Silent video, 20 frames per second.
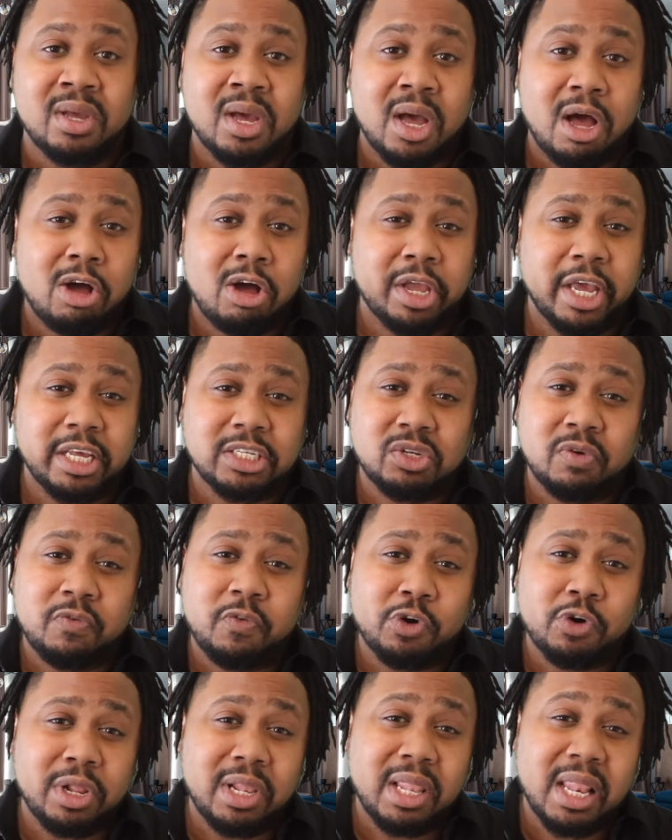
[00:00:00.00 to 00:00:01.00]
Okay, so
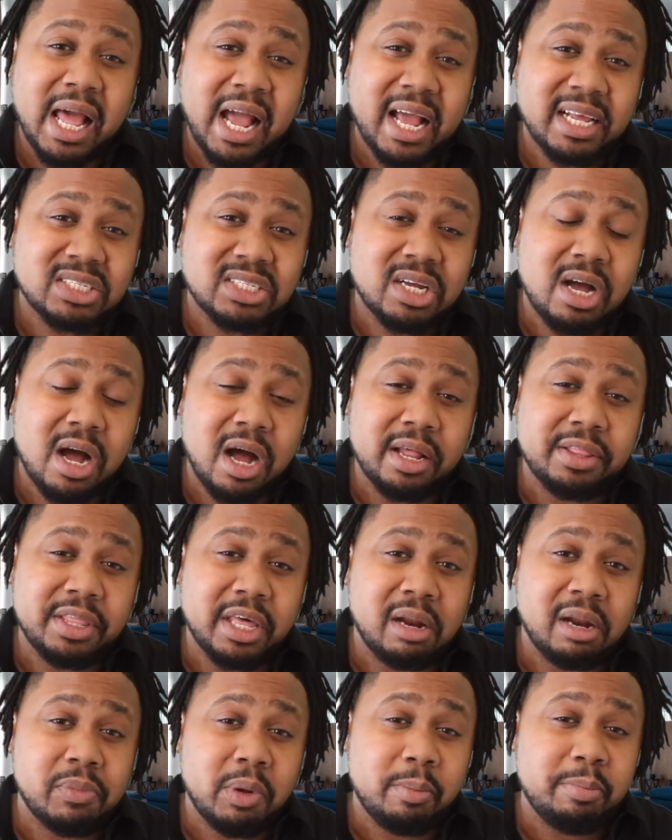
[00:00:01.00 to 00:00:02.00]
for the last con that
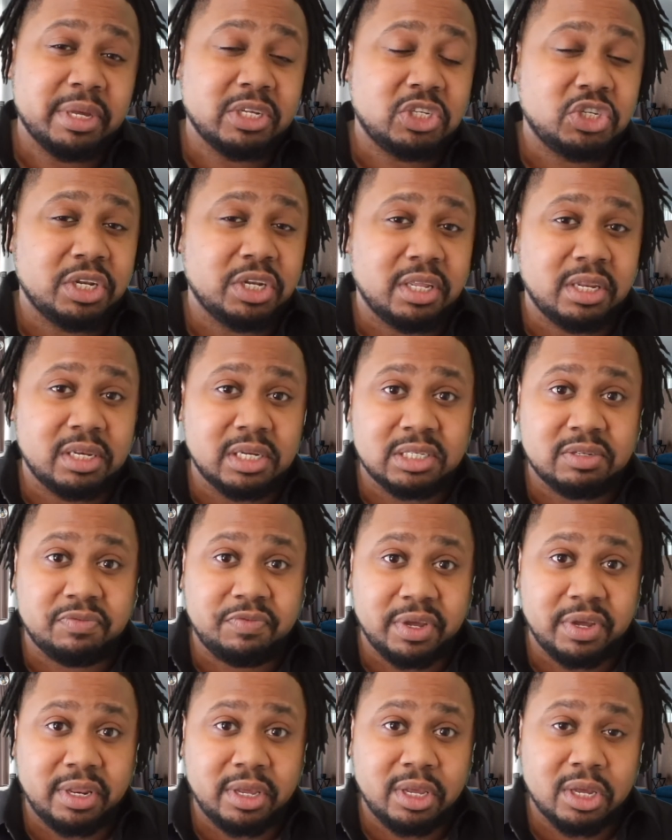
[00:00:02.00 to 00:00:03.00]
I'm going to mention in this
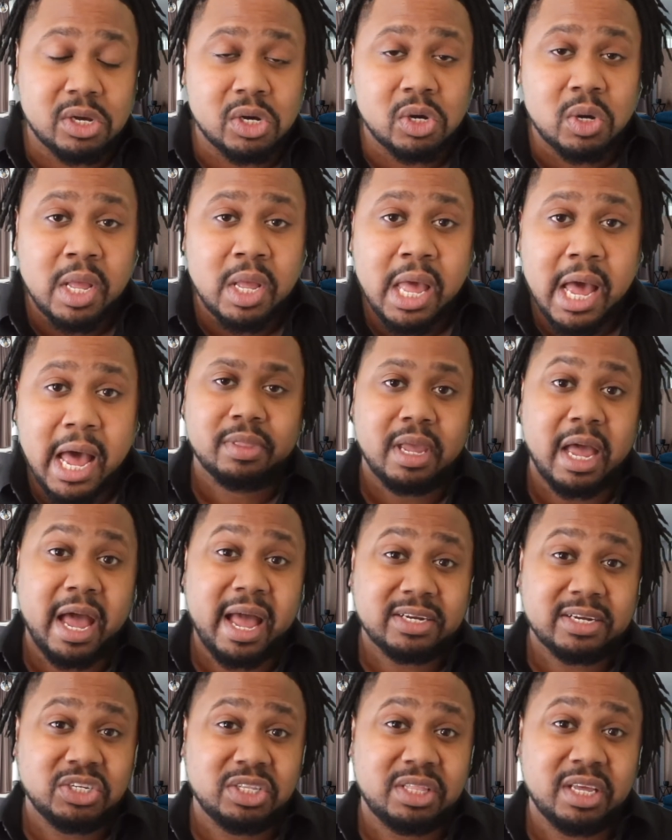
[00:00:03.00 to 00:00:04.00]
video, I
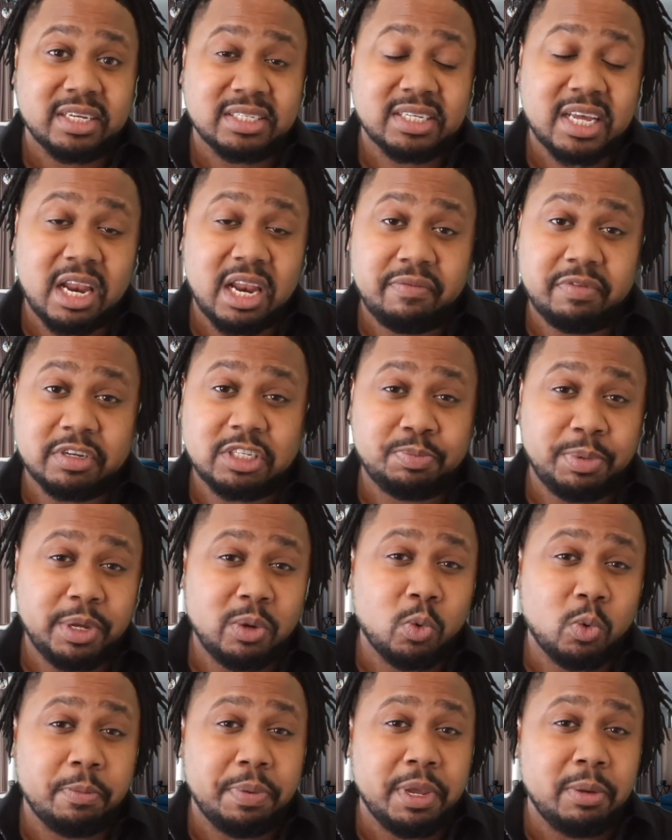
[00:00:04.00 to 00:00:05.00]
actually think it's kind of a spin
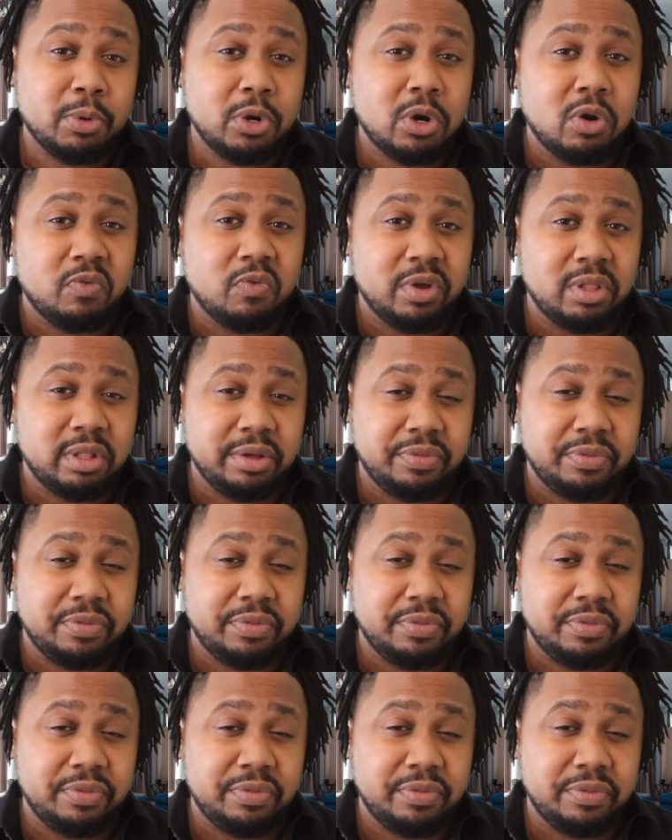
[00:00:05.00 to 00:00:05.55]
where people don't really